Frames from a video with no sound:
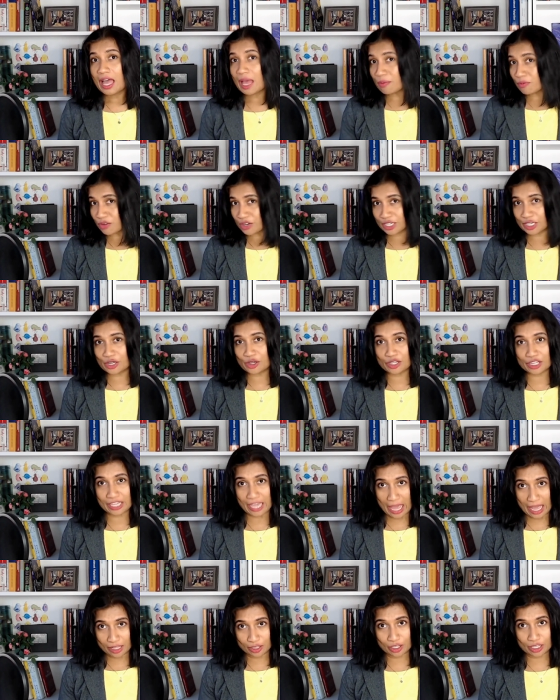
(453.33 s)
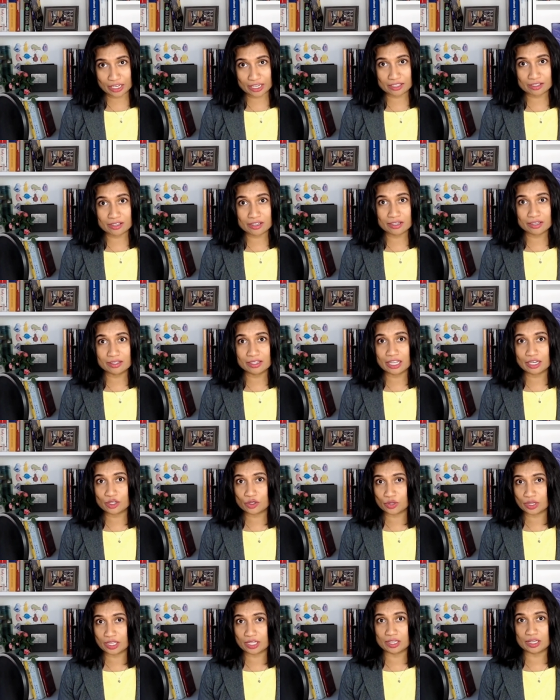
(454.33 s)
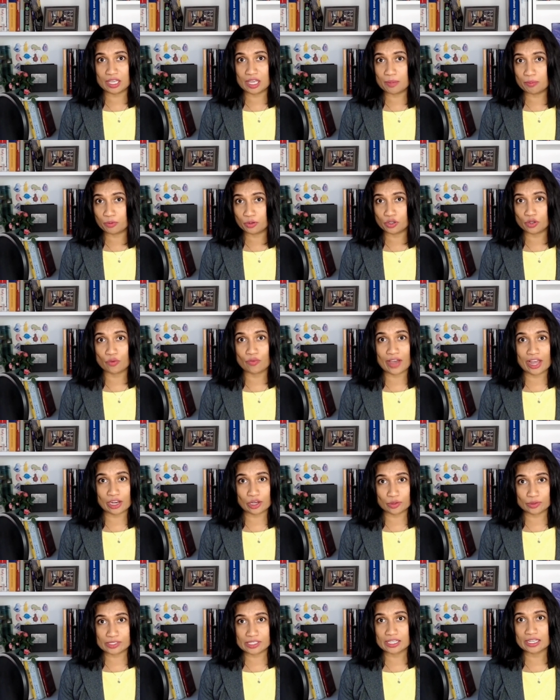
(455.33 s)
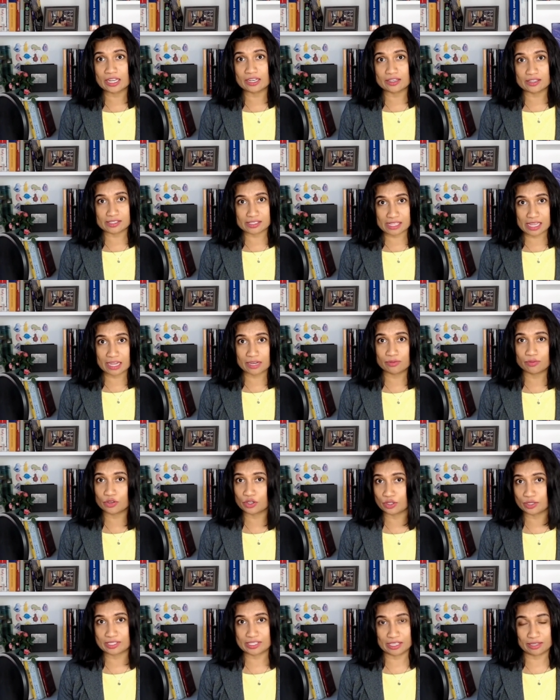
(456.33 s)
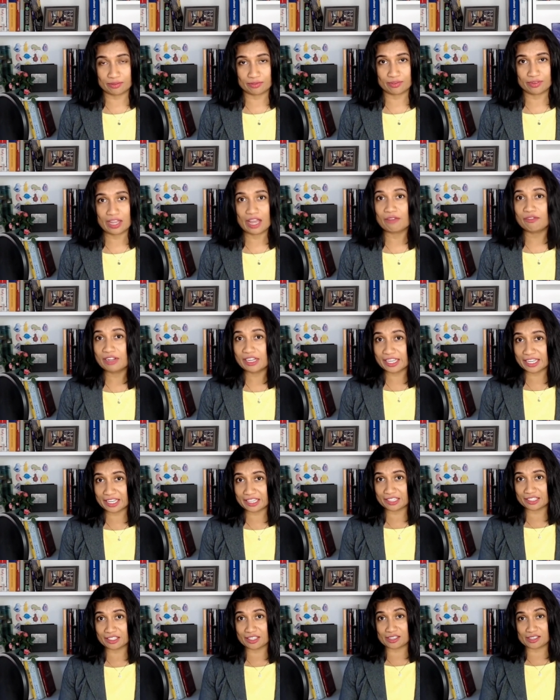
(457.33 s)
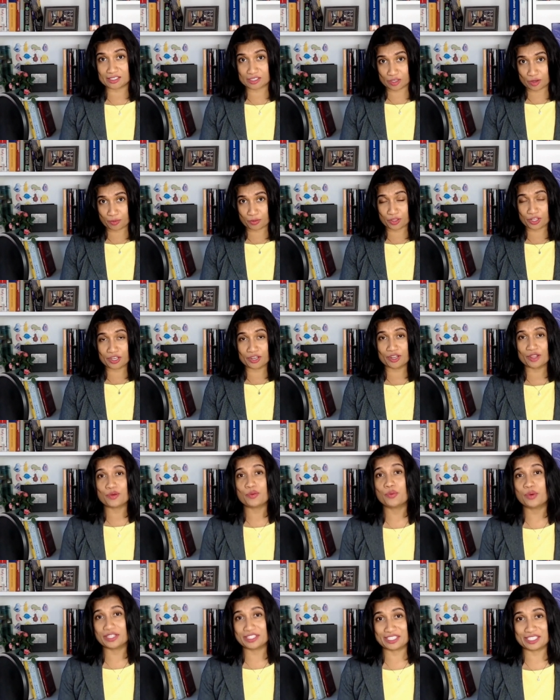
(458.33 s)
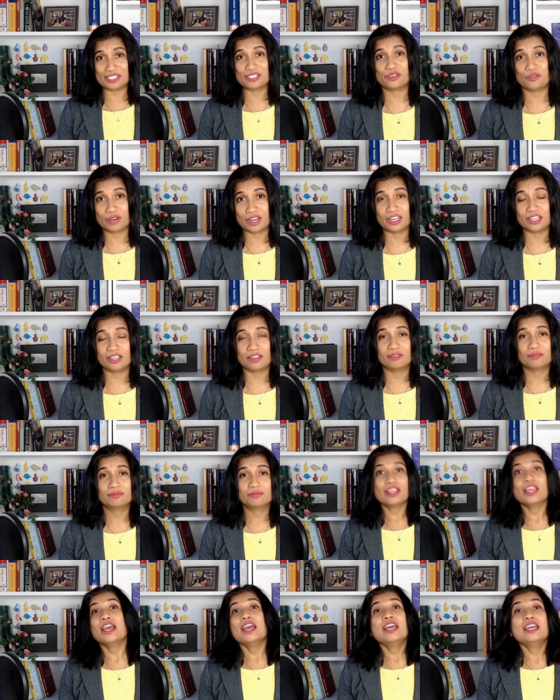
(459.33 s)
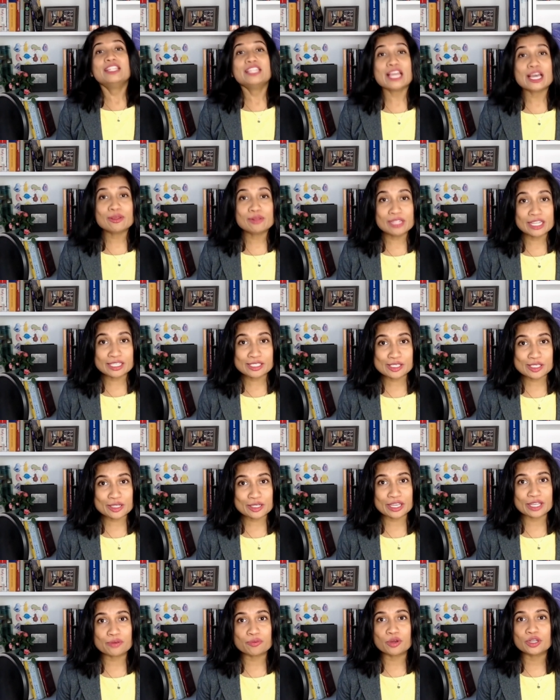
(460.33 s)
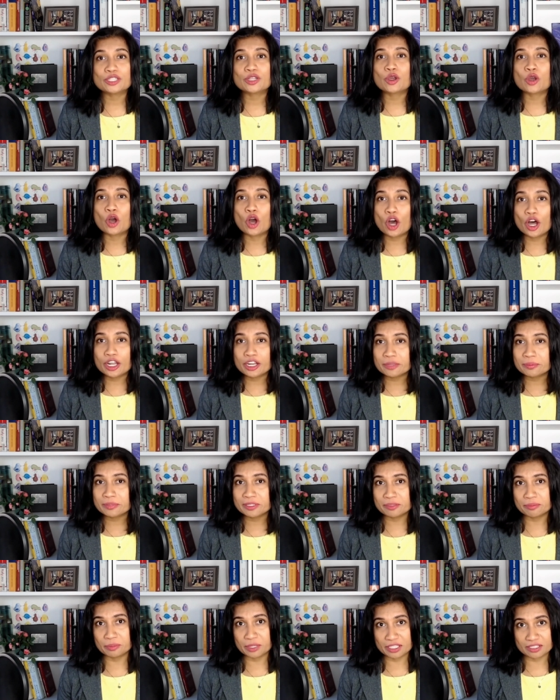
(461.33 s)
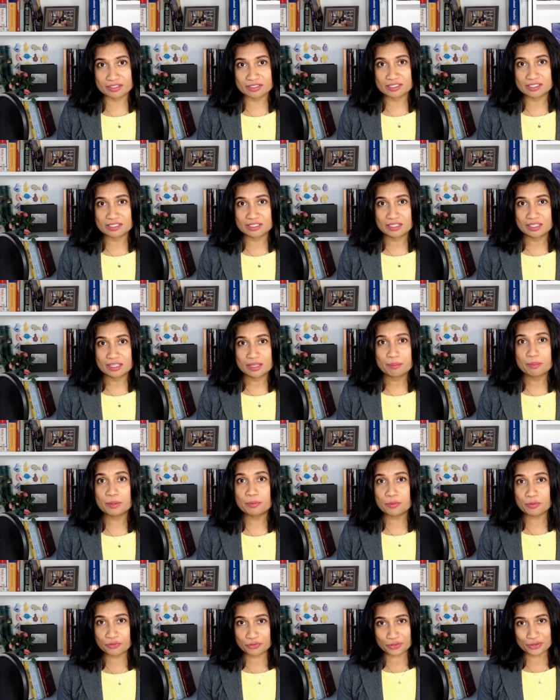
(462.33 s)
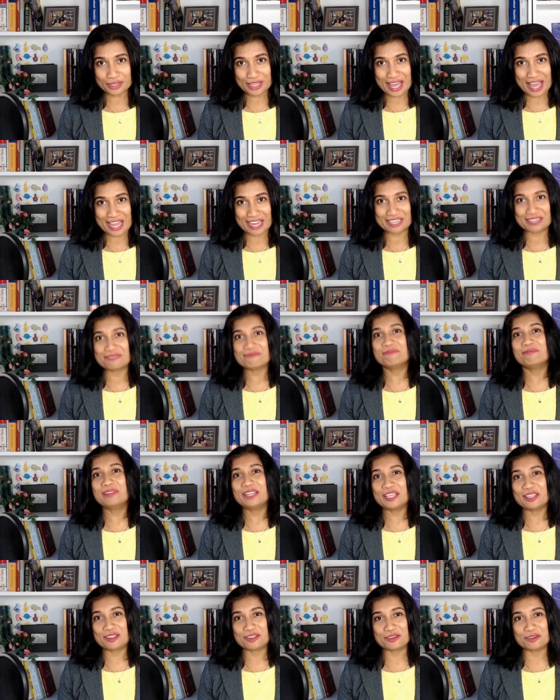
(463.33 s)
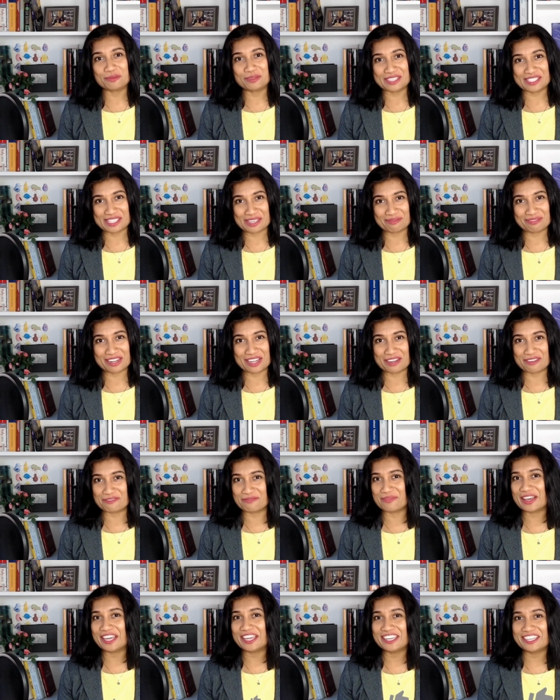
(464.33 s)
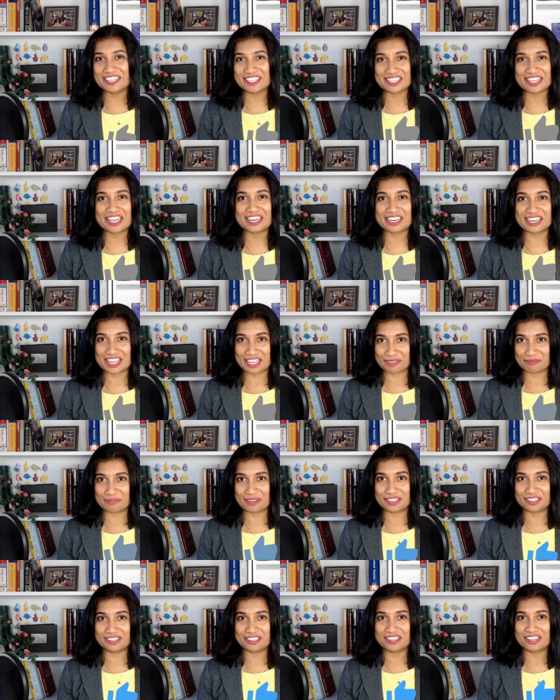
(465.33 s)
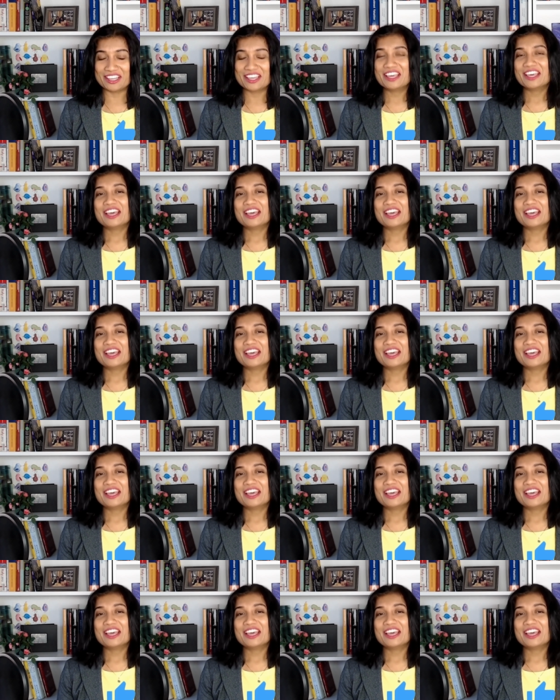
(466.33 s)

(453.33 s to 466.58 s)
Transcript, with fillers: I'm working on a calculator that you can input your values in and decide for yourself. I will link it in the description once it's ready. Now let's look at what callable means. But before that, please show me some love by hitting that like button